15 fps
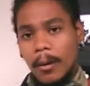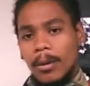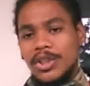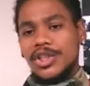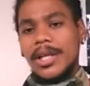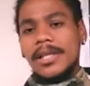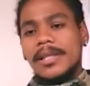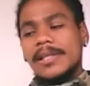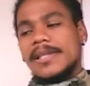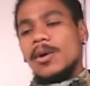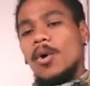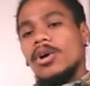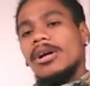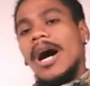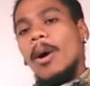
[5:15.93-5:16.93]
which is the
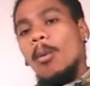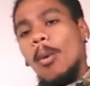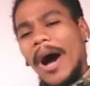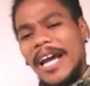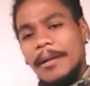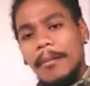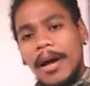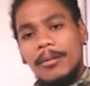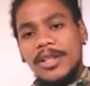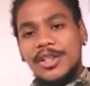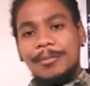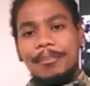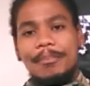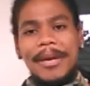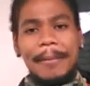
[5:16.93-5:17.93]
so-called white man,
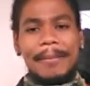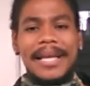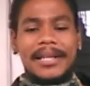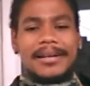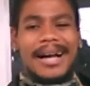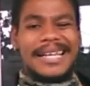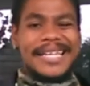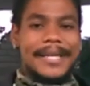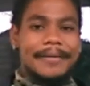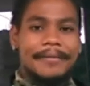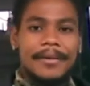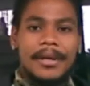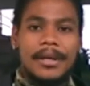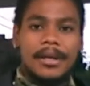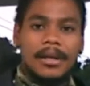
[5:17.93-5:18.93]
which biblically
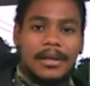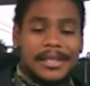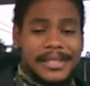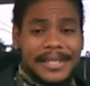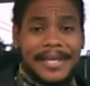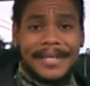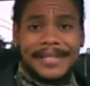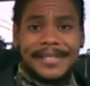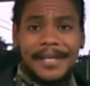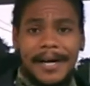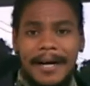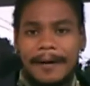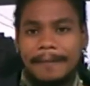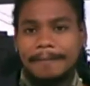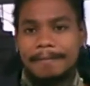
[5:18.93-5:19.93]
is
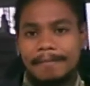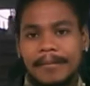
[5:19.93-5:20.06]
Esau.